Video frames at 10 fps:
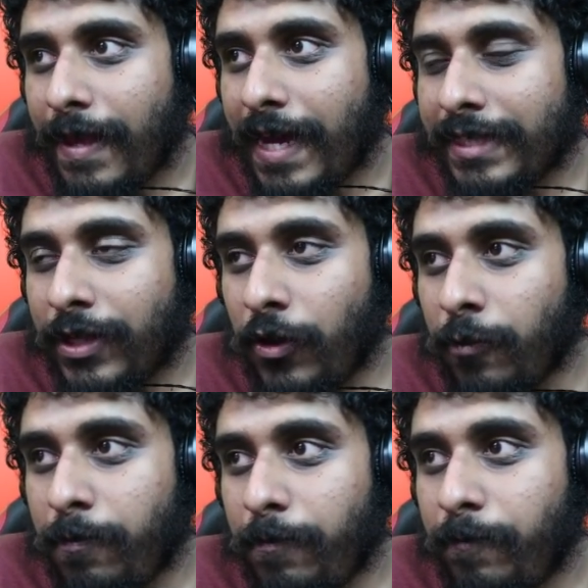at
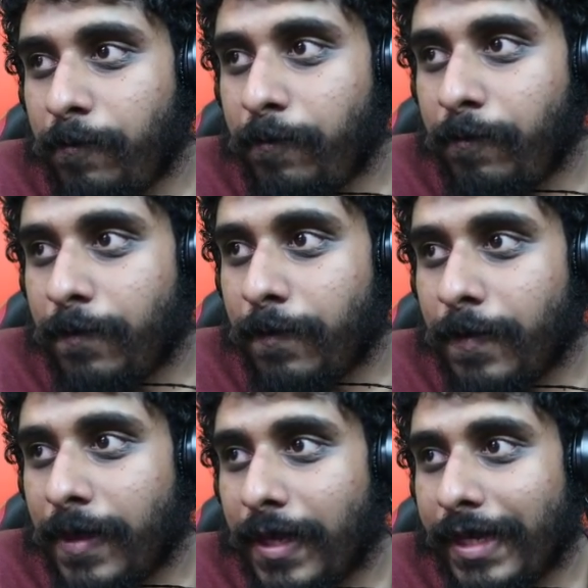home
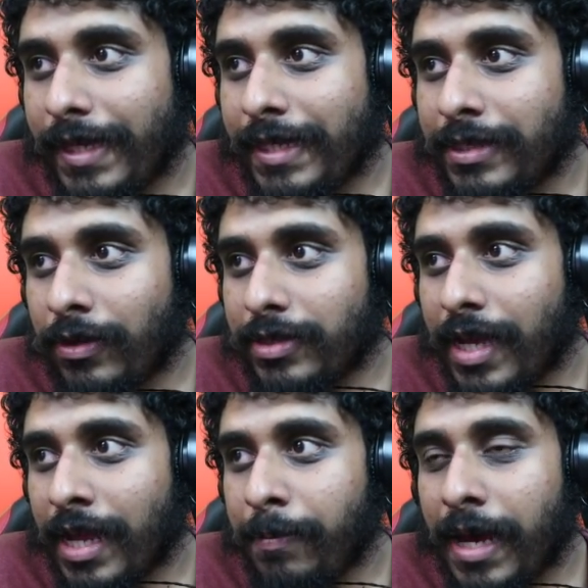is
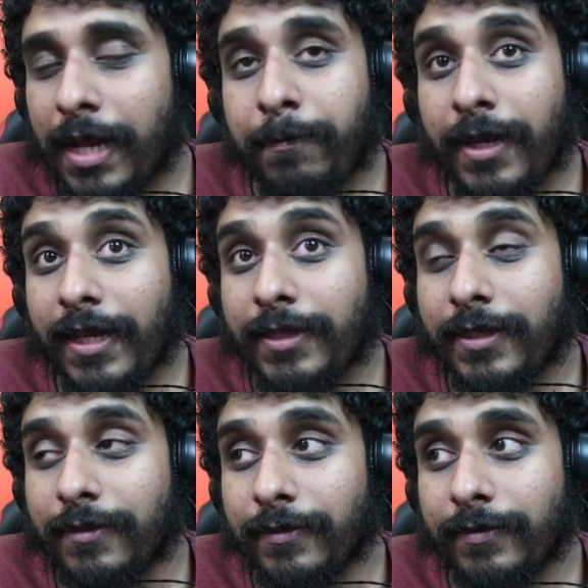not a bad
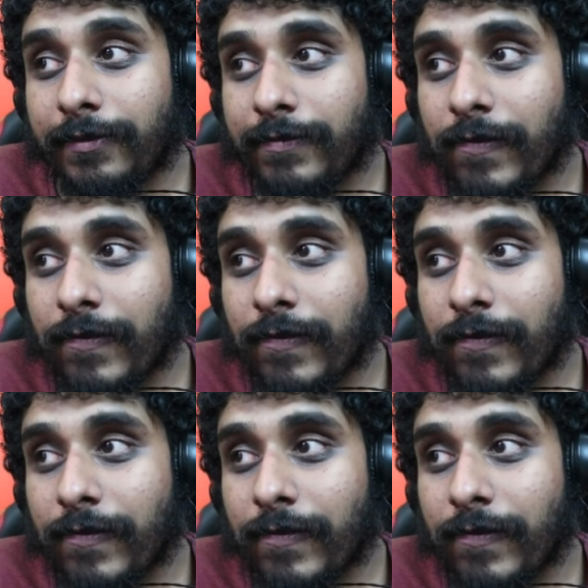prediction.